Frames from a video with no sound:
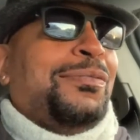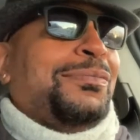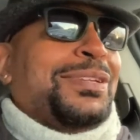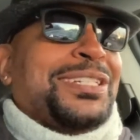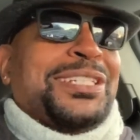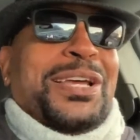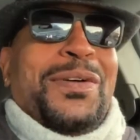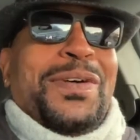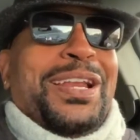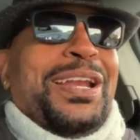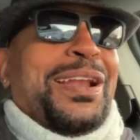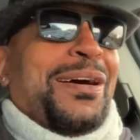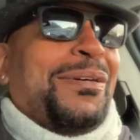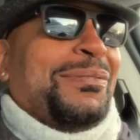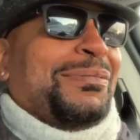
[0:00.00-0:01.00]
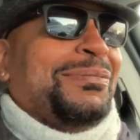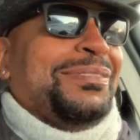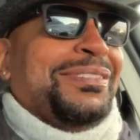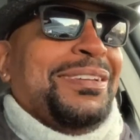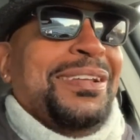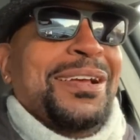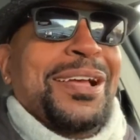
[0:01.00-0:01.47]
What's going on?
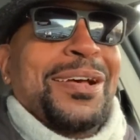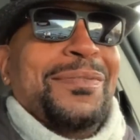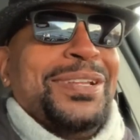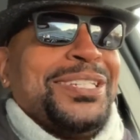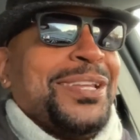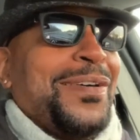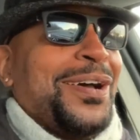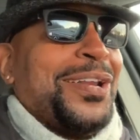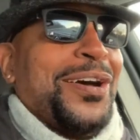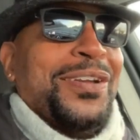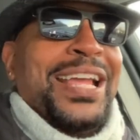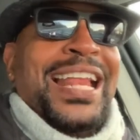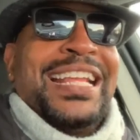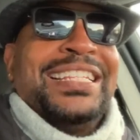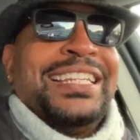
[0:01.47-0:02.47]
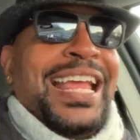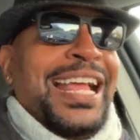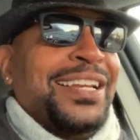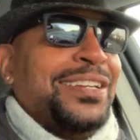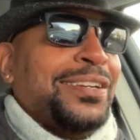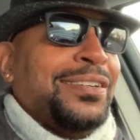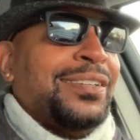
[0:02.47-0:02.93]
What's going on,
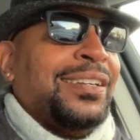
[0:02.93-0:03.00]
Alexander?